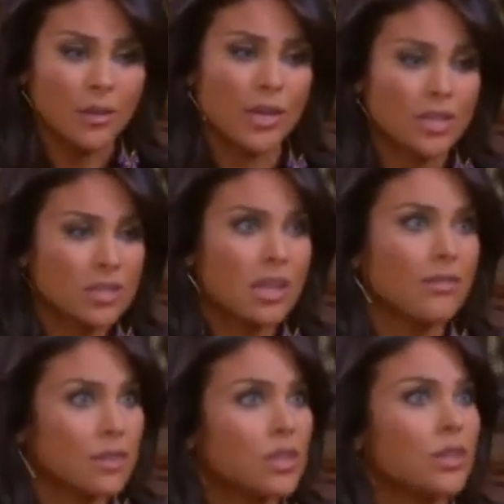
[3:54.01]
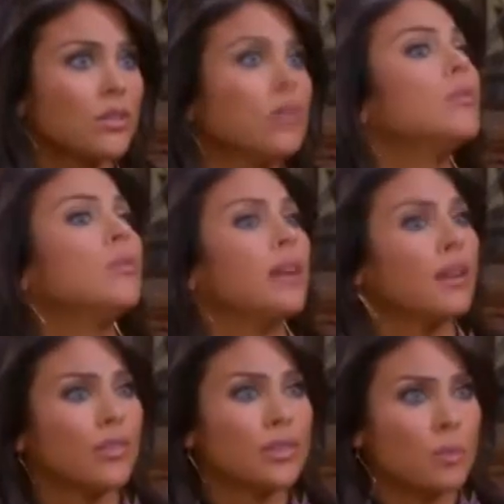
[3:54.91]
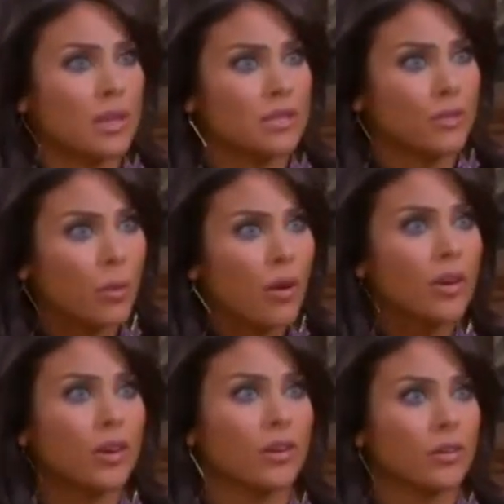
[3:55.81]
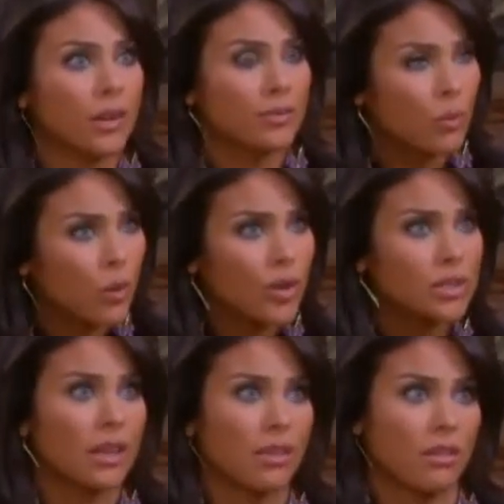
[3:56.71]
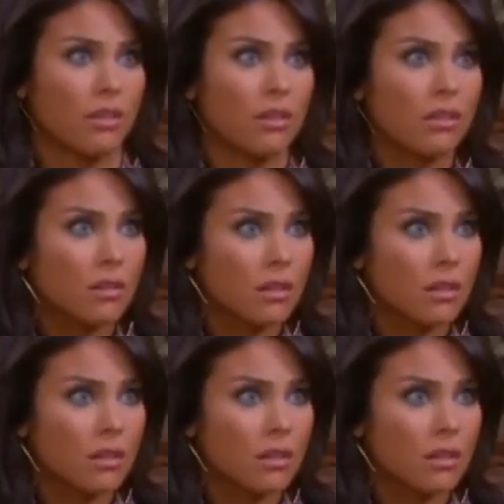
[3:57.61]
We just have to do whatever's best for Parker. We have to work together.